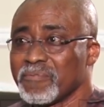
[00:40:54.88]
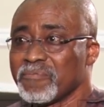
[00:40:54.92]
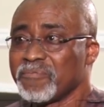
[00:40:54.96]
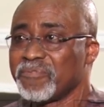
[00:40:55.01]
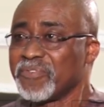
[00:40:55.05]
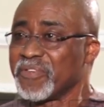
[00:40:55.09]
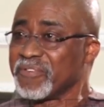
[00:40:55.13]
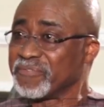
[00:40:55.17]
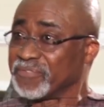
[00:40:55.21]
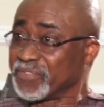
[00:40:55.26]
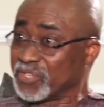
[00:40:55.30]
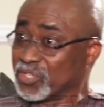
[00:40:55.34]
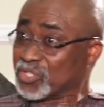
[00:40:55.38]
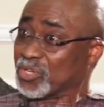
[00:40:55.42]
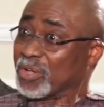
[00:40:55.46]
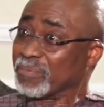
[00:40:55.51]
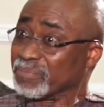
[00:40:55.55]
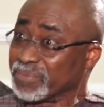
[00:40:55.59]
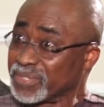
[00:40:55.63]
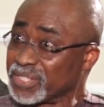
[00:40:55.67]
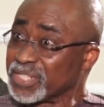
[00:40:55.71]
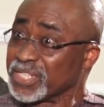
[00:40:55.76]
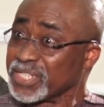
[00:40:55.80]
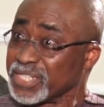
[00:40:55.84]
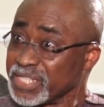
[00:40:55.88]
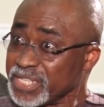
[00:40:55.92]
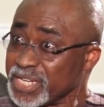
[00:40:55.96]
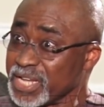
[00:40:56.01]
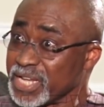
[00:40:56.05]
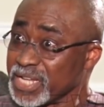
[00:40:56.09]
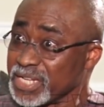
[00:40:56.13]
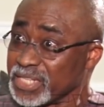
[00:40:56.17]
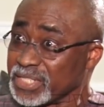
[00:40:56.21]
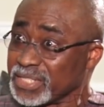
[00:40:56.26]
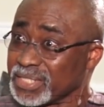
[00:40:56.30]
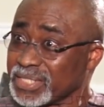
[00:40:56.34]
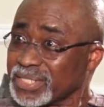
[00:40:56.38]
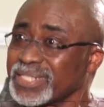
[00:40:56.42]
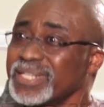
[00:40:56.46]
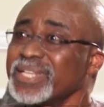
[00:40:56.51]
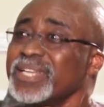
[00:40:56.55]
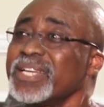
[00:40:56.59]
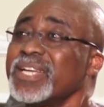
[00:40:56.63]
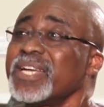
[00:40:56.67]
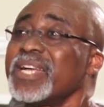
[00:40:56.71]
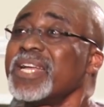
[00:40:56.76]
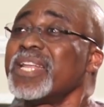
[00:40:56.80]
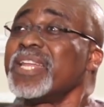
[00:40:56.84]
50-something years
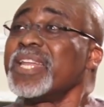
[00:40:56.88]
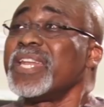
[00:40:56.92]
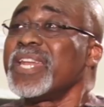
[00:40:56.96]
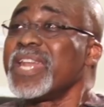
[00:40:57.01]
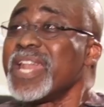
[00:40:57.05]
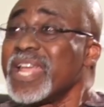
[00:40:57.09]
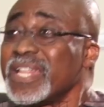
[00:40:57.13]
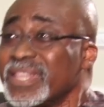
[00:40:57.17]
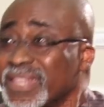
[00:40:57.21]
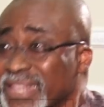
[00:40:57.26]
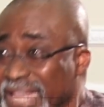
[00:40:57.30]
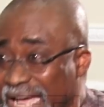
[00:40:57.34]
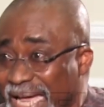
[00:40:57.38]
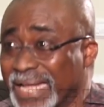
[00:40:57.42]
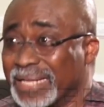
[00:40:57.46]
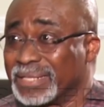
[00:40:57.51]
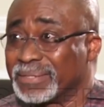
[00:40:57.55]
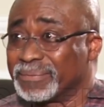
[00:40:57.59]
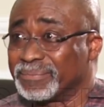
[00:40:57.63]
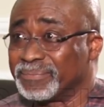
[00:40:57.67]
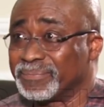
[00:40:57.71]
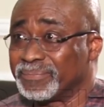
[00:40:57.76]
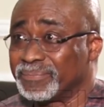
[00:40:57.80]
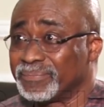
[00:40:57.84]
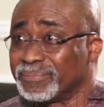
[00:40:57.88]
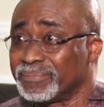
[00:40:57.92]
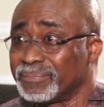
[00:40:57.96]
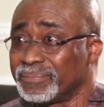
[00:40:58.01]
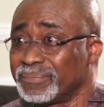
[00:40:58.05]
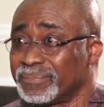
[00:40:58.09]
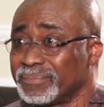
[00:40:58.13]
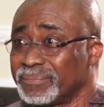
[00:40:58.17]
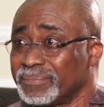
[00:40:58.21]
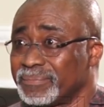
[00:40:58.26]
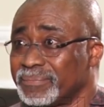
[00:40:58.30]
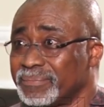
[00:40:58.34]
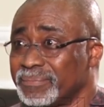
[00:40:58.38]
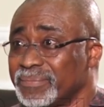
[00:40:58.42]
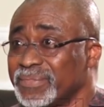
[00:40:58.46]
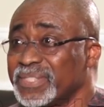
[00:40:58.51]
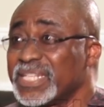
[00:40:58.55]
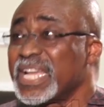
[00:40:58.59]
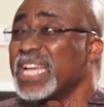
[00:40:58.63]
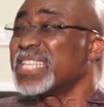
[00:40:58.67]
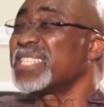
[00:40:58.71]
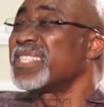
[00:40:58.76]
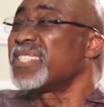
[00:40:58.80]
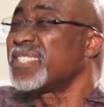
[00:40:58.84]
later,
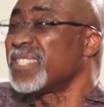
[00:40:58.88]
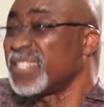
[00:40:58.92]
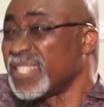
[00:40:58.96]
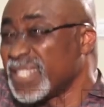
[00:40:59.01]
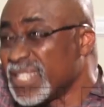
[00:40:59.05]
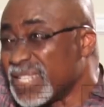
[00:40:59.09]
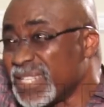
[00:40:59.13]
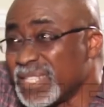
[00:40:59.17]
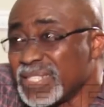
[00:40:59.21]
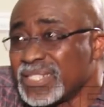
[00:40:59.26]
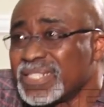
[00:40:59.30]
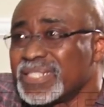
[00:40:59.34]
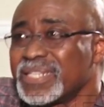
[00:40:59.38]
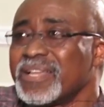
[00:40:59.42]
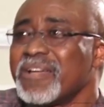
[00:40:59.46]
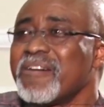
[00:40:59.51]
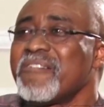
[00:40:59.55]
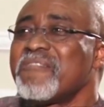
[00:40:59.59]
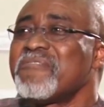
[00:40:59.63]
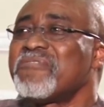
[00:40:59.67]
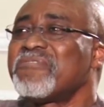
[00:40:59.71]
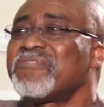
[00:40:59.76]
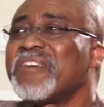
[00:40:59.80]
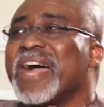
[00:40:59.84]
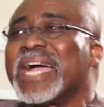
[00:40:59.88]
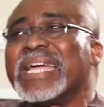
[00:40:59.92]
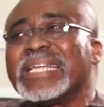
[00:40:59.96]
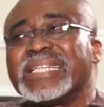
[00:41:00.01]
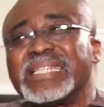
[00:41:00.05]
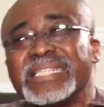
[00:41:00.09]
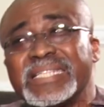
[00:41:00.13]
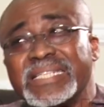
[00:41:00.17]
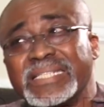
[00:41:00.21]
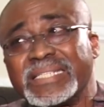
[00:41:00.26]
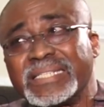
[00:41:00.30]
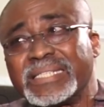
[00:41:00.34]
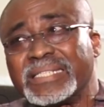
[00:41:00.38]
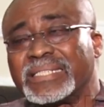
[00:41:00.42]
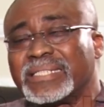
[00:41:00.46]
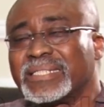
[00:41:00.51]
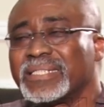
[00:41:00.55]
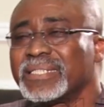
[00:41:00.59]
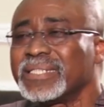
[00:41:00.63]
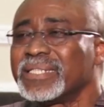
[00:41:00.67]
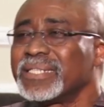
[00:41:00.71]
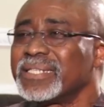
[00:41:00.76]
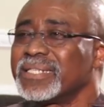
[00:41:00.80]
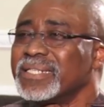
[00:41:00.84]
they are still fighting
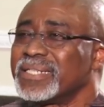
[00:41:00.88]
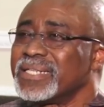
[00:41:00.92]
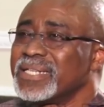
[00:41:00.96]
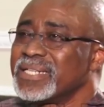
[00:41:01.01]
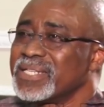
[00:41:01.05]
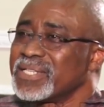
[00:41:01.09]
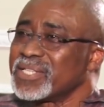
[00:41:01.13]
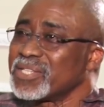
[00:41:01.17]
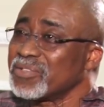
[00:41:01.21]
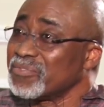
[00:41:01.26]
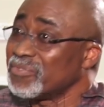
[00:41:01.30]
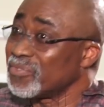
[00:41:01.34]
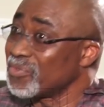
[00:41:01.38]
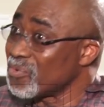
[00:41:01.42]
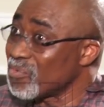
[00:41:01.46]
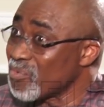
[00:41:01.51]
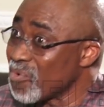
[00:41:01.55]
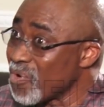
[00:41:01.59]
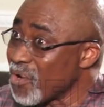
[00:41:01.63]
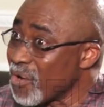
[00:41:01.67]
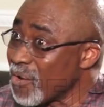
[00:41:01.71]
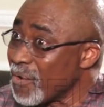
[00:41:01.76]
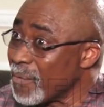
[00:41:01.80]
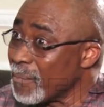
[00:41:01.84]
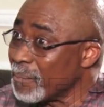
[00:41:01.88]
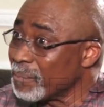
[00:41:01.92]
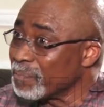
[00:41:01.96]
the Civil War.